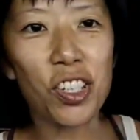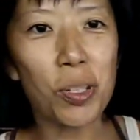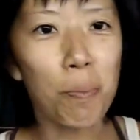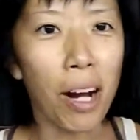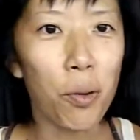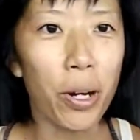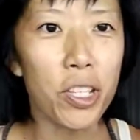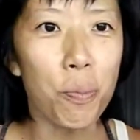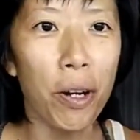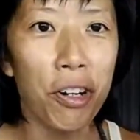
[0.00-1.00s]
is the part where
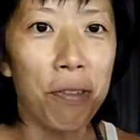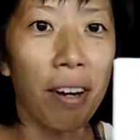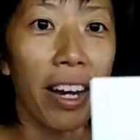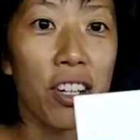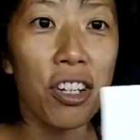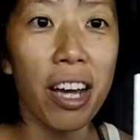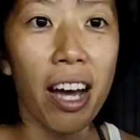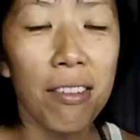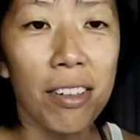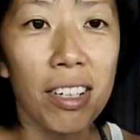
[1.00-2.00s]
it's better if I actually
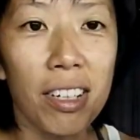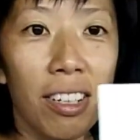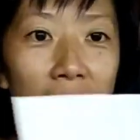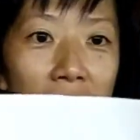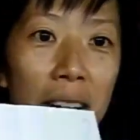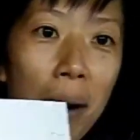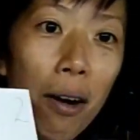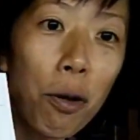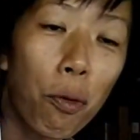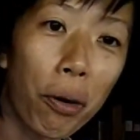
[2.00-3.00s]
have a
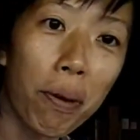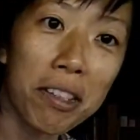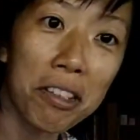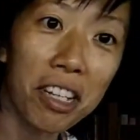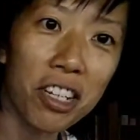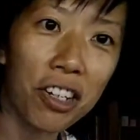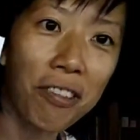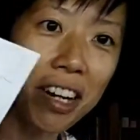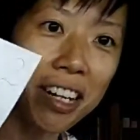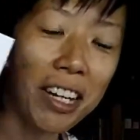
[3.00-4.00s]
PowerPoint
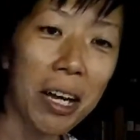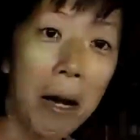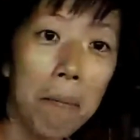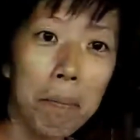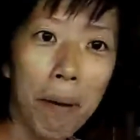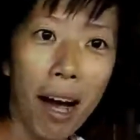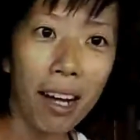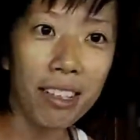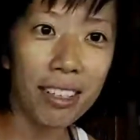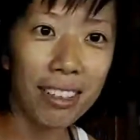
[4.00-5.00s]
presentation, right?
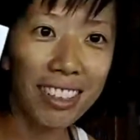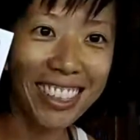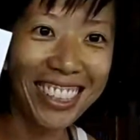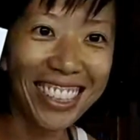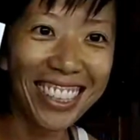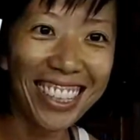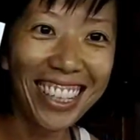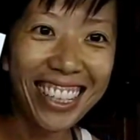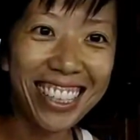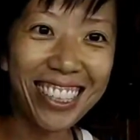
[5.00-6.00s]
But
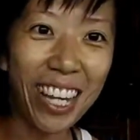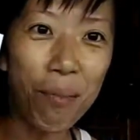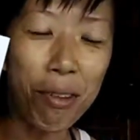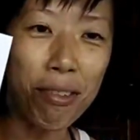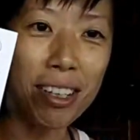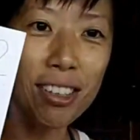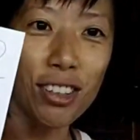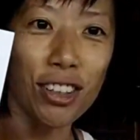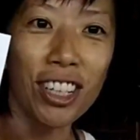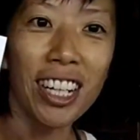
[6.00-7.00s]
this can be fun
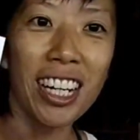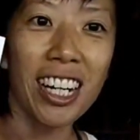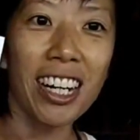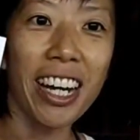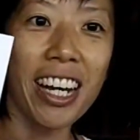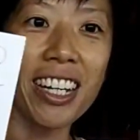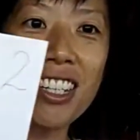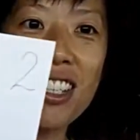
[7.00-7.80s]
too. Okay,